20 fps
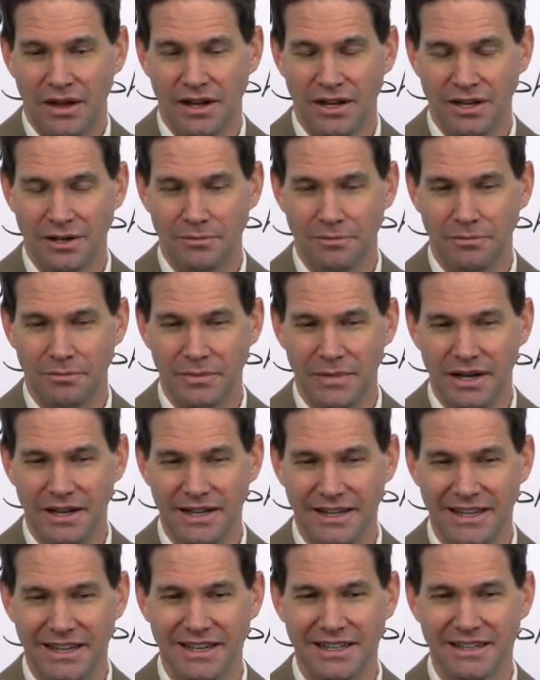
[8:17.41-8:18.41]
Um,
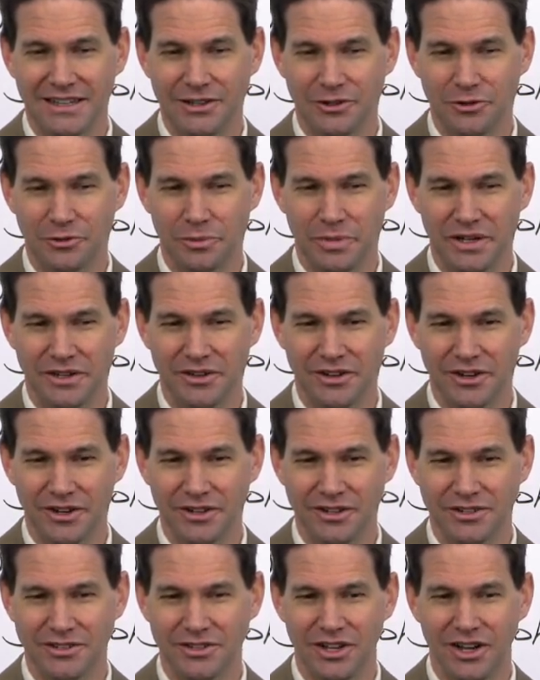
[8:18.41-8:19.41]
again, Elder
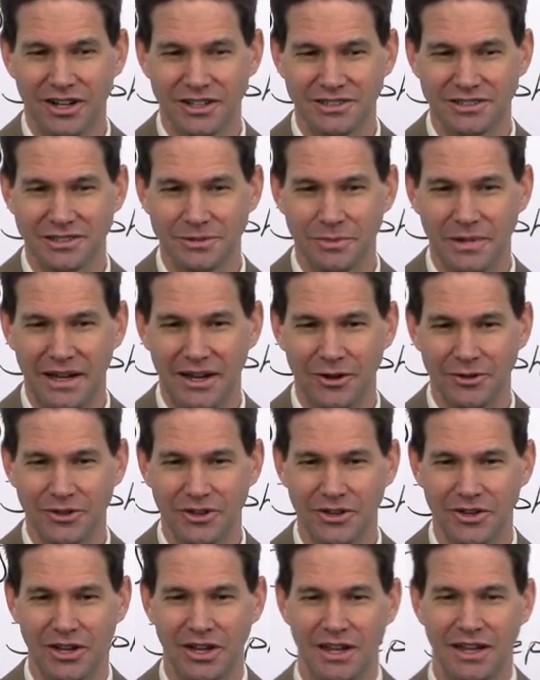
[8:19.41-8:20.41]
Bednar talks
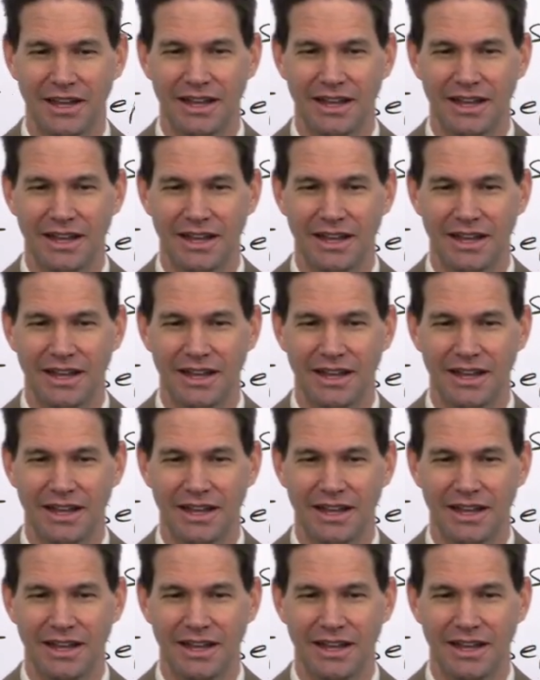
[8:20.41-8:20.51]
about